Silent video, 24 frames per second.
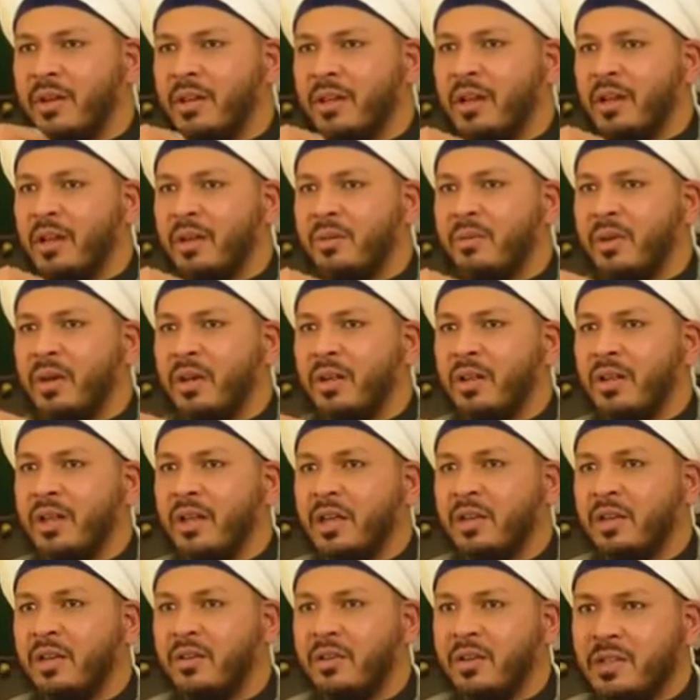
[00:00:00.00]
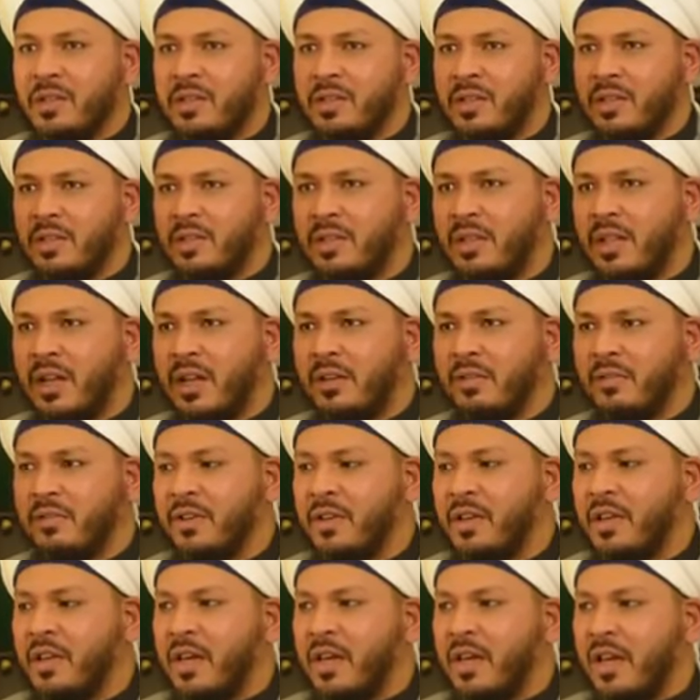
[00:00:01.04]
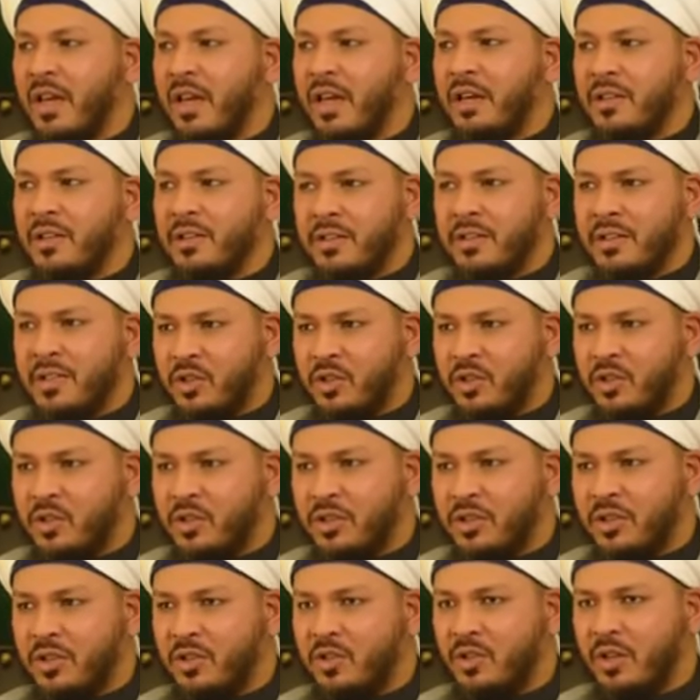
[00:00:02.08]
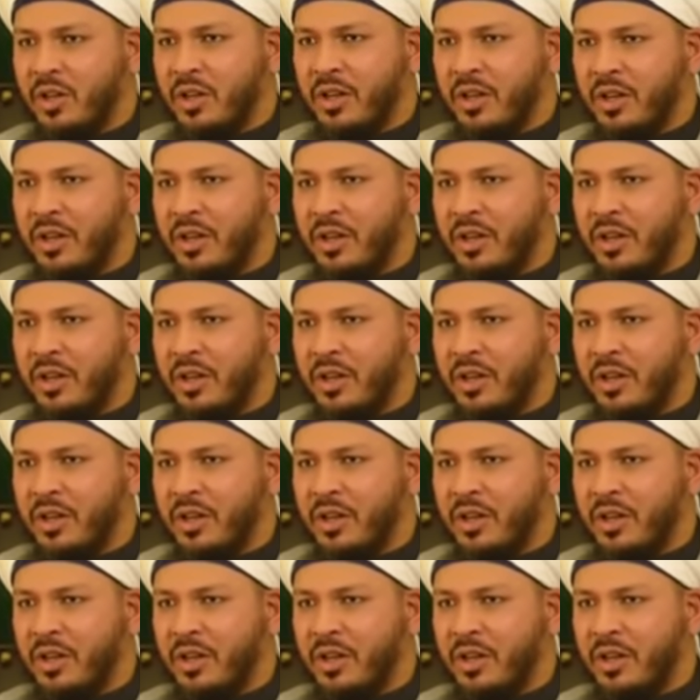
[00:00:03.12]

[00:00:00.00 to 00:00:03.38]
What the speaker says: May Allah increase his life and his station, inshallah.